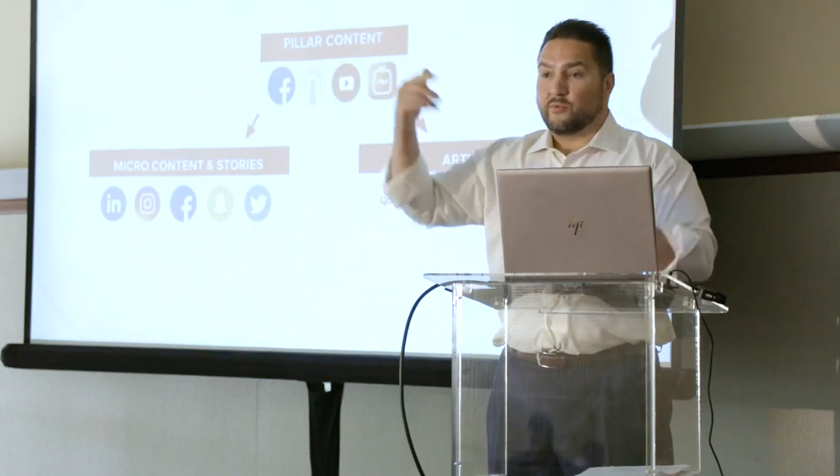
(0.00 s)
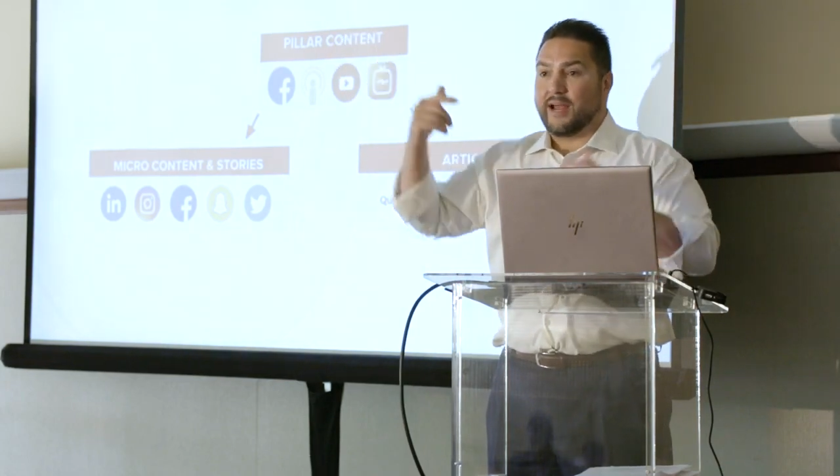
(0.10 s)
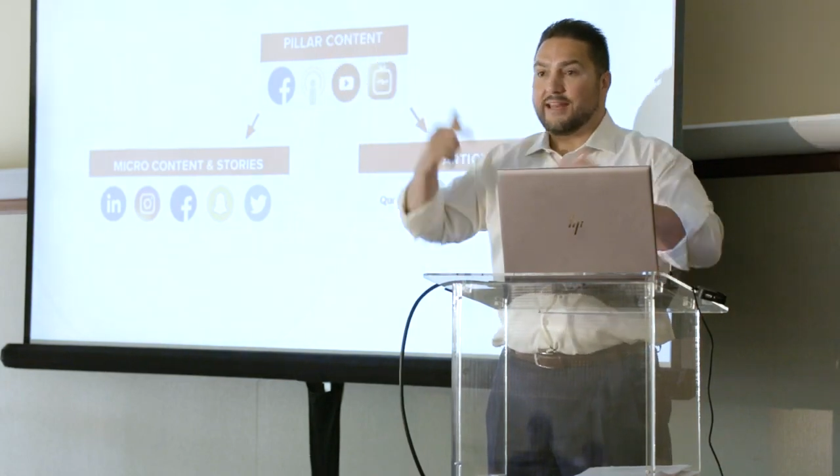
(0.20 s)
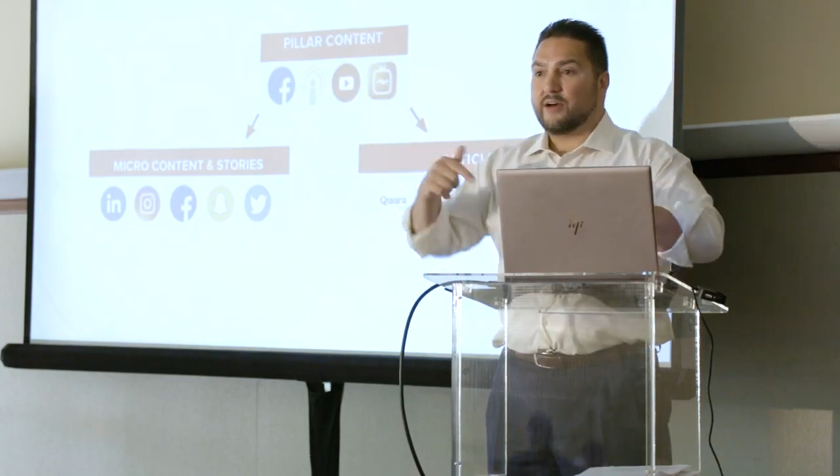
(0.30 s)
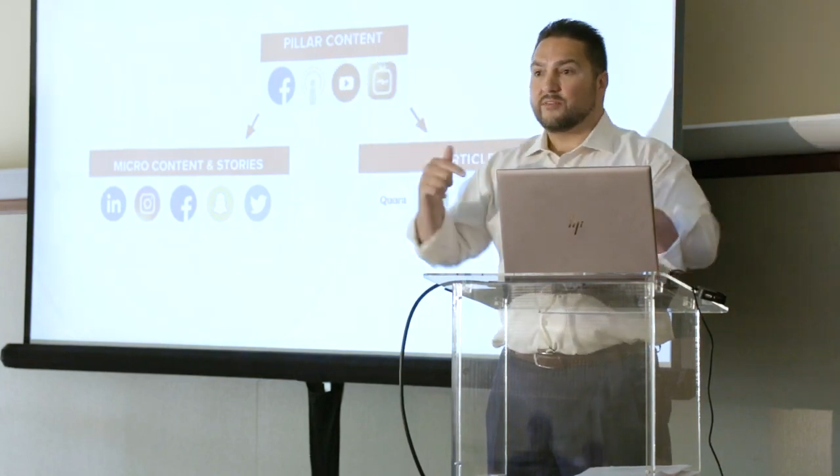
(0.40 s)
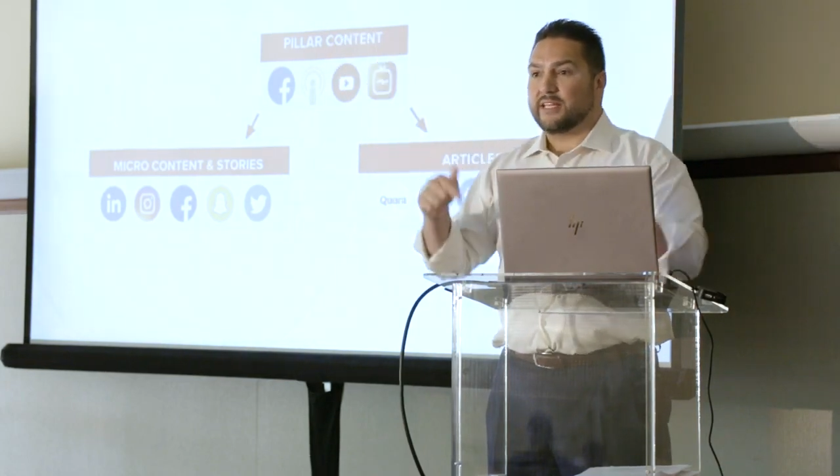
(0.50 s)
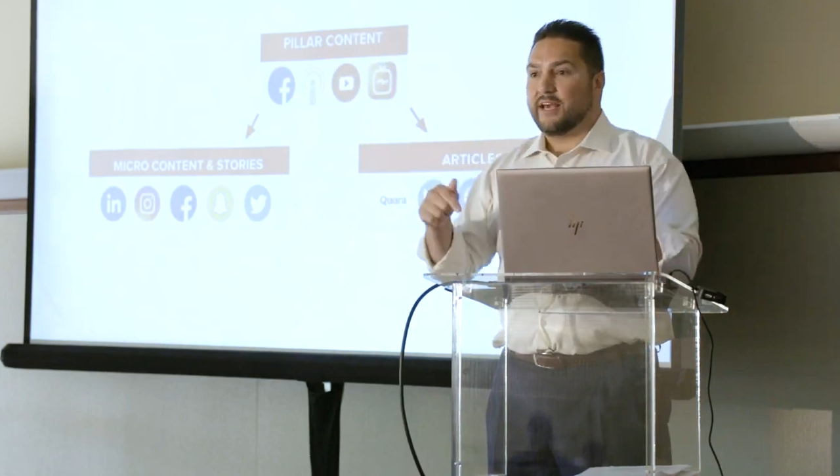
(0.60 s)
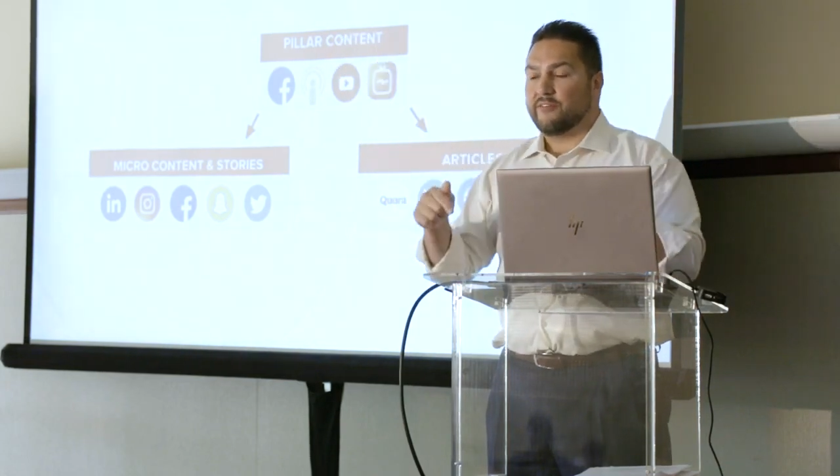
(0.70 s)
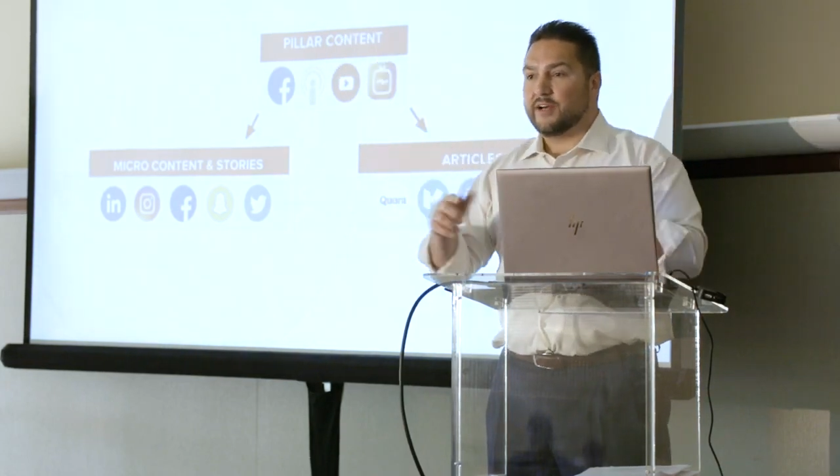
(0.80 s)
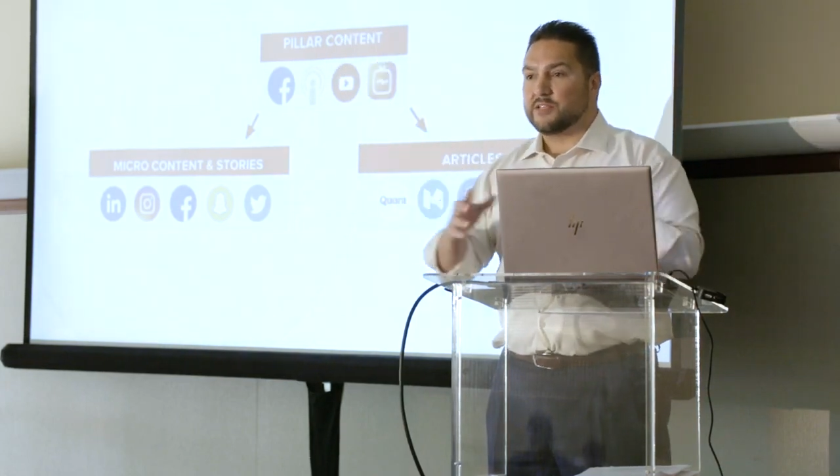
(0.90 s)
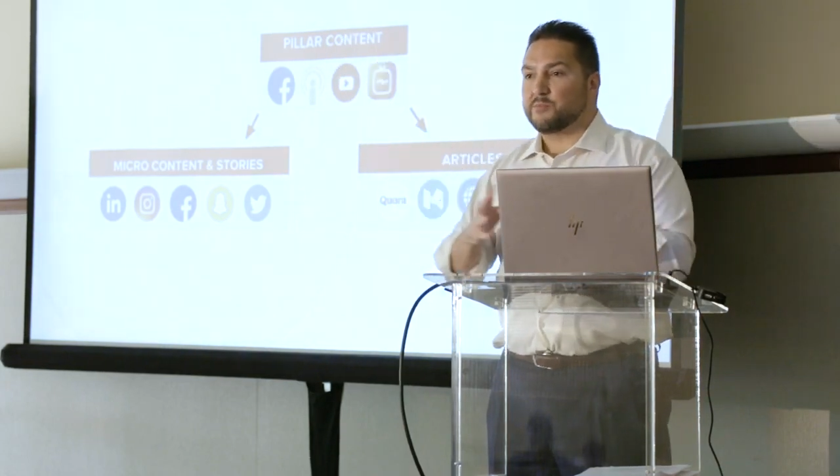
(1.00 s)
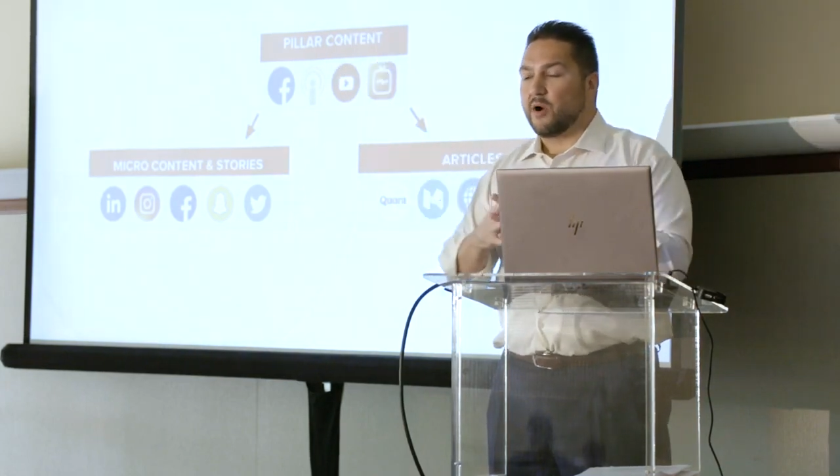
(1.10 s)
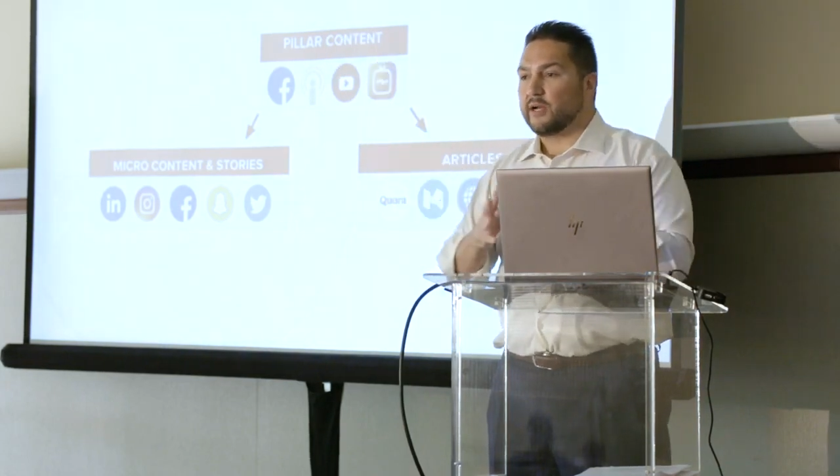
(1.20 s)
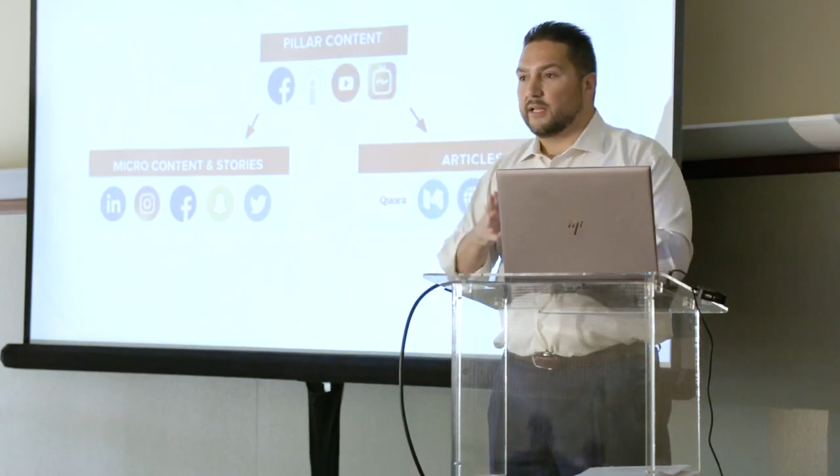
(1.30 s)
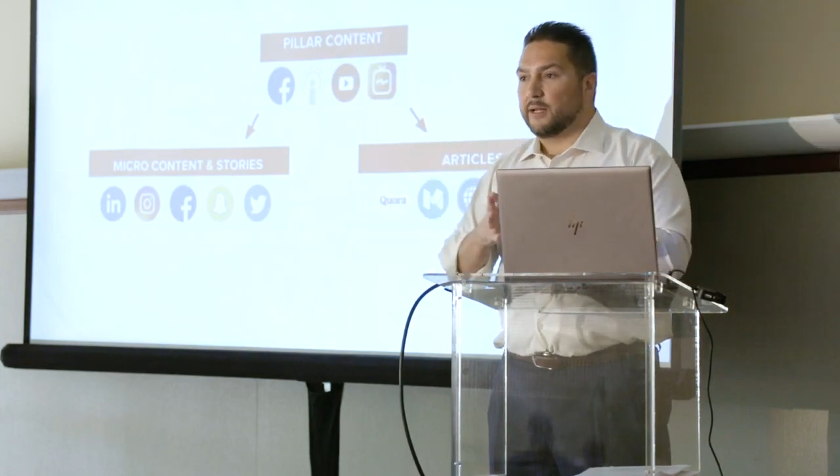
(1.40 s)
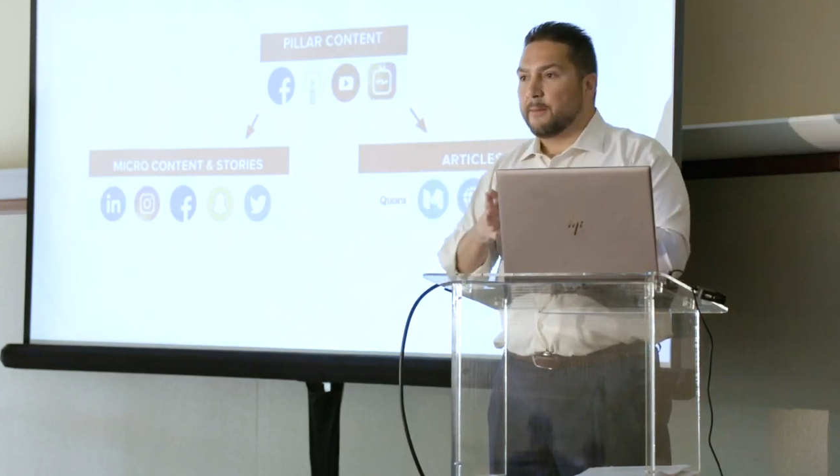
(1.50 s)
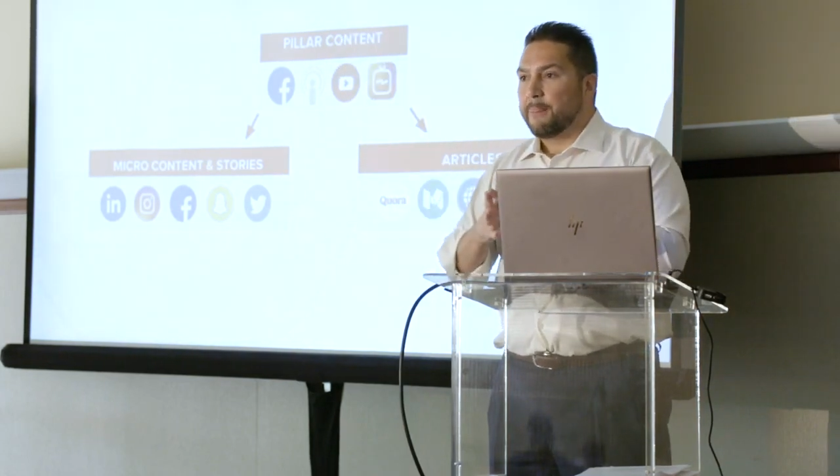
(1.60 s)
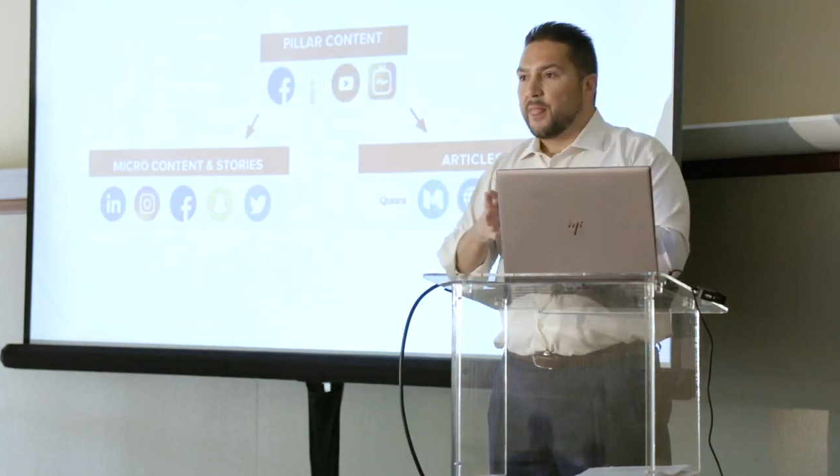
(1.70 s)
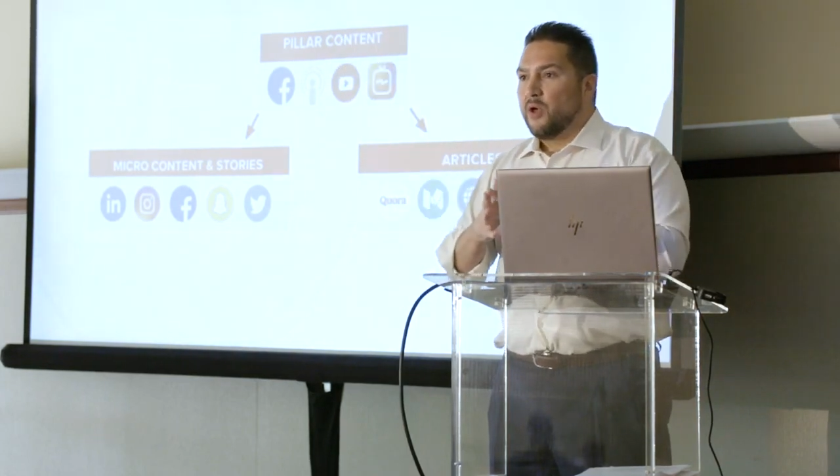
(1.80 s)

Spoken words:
Right now, DFS marketing,